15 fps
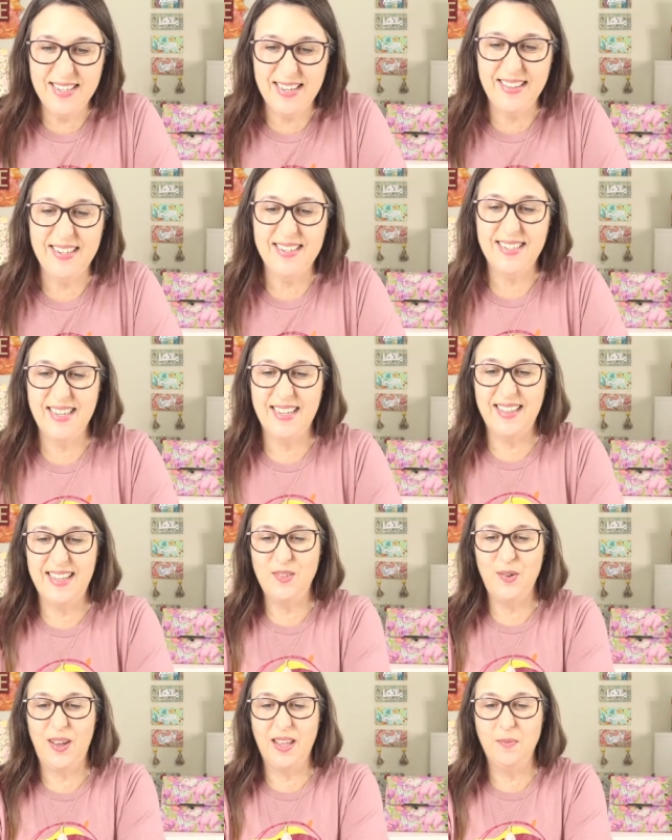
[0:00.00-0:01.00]
Understand
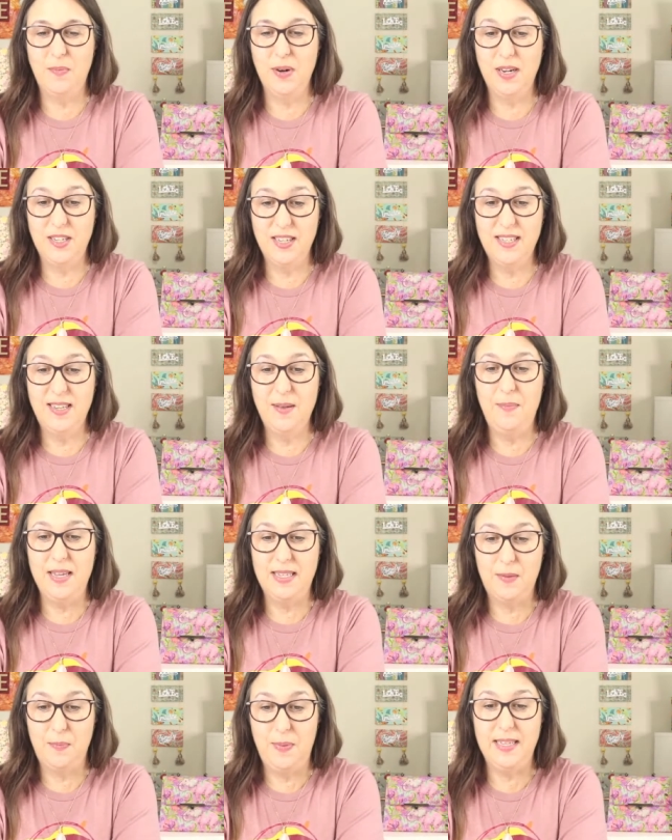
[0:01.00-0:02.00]
that you can purchase the
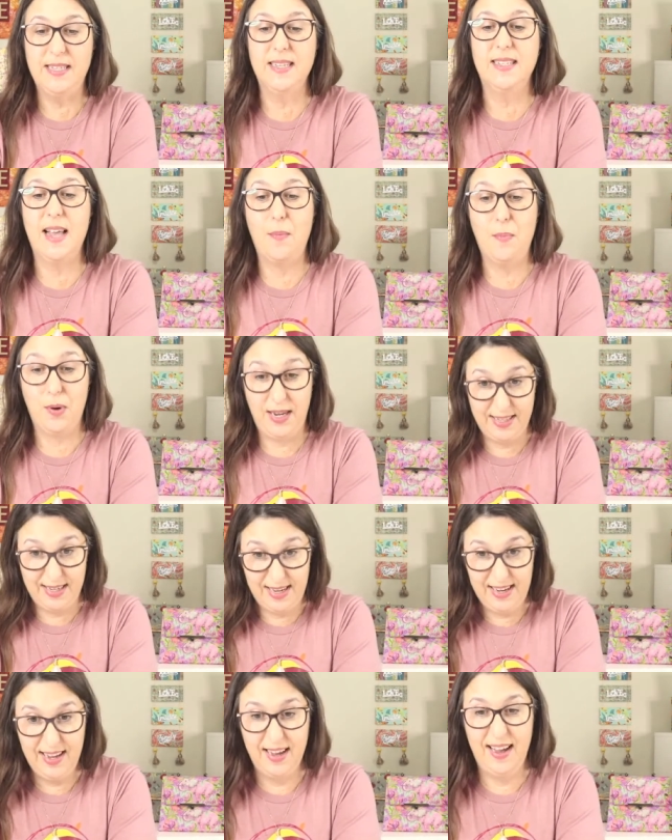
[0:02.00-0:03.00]
bisque pieces
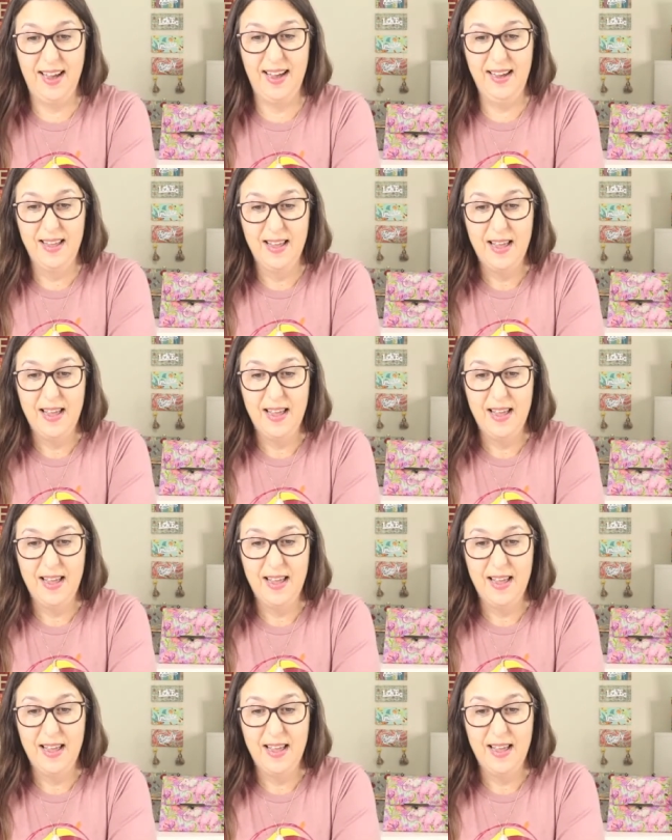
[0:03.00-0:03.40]
separately. Uh -huh.